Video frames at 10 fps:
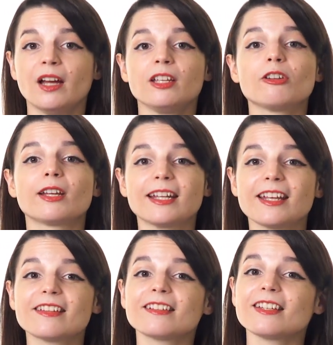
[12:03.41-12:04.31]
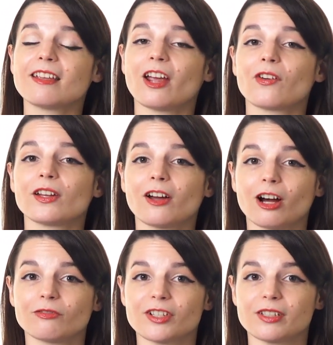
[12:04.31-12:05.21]
you can easily carry a
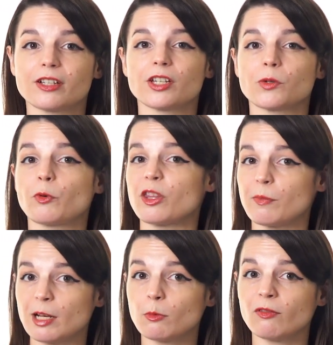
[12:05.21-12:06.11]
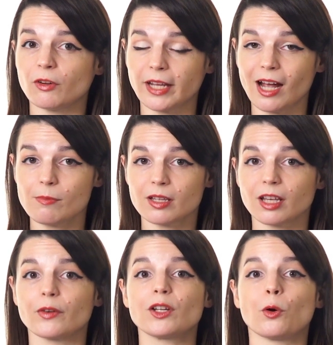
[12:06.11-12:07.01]
conversation with minimal
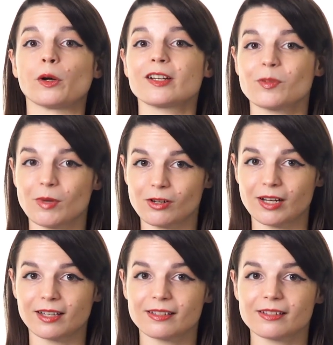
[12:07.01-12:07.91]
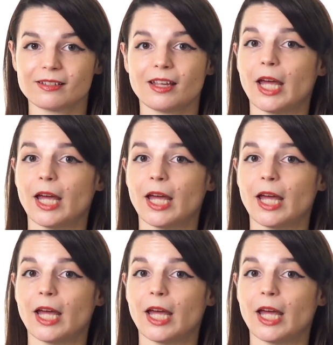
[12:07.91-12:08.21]
vocabulary or experience.